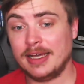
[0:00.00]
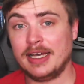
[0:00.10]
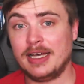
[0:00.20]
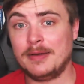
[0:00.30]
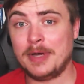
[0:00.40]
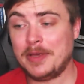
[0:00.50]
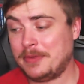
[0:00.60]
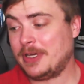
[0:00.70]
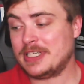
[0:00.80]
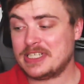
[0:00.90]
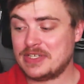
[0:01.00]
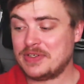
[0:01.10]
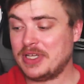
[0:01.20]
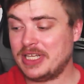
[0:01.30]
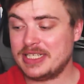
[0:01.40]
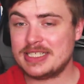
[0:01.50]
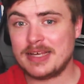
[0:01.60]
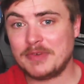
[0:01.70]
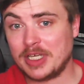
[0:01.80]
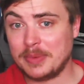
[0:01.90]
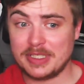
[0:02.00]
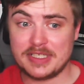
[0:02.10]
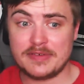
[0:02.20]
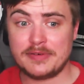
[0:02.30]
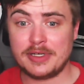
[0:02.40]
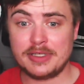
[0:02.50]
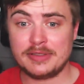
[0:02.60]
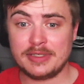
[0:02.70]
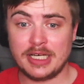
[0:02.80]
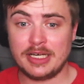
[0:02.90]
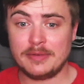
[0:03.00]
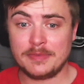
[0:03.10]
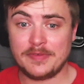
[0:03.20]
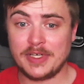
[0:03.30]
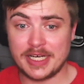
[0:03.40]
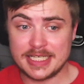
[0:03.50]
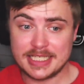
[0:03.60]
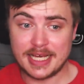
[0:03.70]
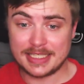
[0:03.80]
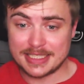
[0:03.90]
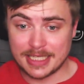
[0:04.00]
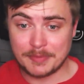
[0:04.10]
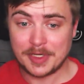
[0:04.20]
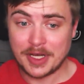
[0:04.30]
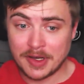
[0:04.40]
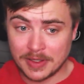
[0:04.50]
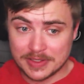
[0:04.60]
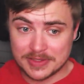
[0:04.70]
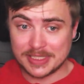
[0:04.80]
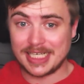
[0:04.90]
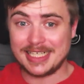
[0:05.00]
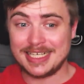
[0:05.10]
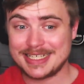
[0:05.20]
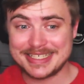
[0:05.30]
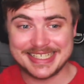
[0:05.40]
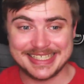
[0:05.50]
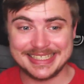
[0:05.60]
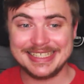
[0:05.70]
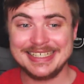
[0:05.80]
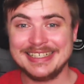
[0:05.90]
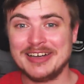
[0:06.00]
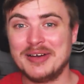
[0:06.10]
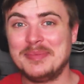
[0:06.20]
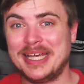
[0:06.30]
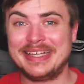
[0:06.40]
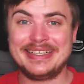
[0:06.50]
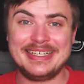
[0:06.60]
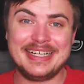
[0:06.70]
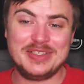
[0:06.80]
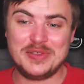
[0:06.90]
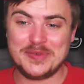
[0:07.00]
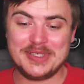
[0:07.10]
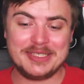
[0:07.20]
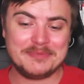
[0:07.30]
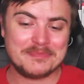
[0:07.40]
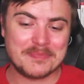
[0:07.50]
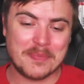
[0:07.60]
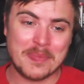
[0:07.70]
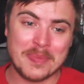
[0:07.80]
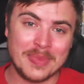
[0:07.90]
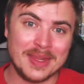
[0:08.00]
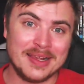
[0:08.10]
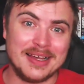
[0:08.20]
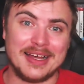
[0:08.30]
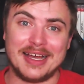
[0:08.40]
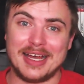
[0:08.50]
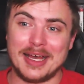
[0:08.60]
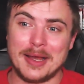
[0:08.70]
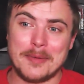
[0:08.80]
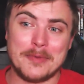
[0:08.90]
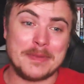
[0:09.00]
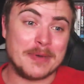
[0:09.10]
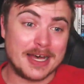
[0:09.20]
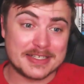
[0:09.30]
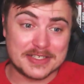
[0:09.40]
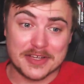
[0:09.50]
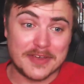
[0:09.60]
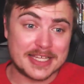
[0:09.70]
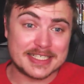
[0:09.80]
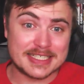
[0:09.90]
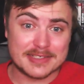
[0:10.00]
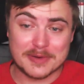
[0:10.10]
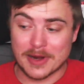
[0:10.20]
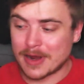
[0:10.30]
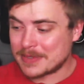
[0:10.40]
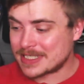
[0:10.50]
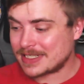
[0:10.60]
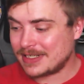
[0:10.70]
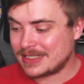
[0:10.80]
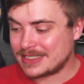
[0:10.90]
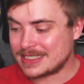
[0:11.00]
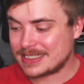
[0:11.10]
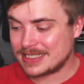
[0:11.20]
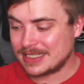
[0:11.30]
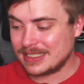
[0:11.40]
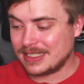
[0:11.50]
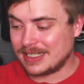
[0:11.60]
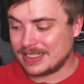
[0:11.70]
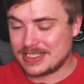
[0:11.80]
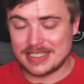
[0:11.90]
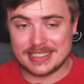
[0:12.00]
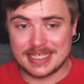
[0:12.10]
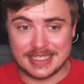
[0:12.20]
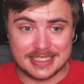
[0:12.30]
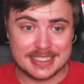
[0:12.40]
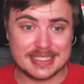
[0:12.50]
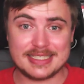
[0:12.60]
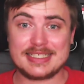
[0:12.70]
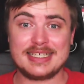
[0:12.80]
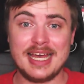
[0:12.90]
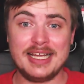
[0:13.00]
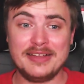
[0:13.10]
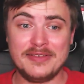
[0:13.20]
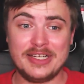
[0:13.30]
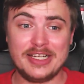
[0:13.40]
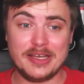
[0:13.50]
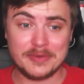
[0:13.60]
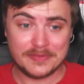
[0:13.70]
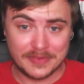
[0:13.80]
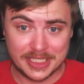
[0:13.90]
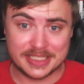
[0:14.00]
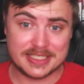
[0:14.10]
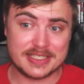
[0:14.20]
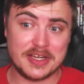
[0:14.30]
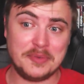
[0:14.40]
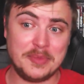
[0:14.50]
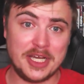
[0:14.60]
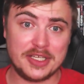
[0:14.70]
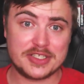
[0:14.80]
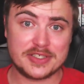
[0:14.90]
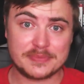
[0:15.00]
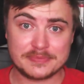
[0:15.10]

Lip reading: I hope you guys enjoyed this, something a bit different. If you guys liked it, let me know. I'll do it again next year, make it an annual thing. We passed 2,000 subscribers, guys. I should have said this at the start of the video, but thank you so much.